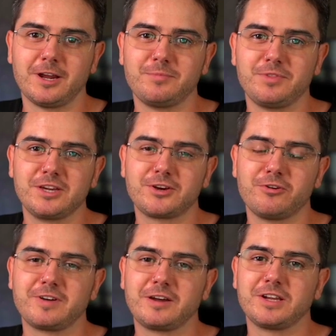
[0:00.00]
I'm the
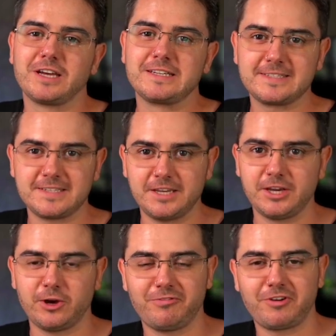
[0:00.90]
co founder and
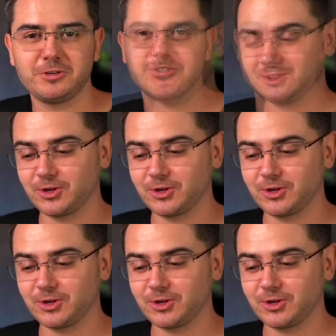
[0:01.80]
CEO of Ghost.